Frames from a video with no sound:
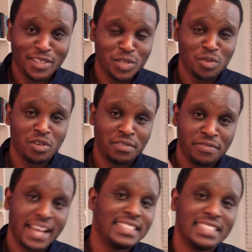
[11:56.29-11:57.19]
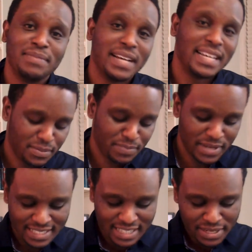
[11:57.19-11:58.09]
us who are affected by this
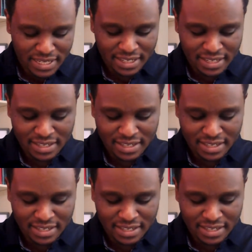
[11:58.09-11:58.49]
pandemic.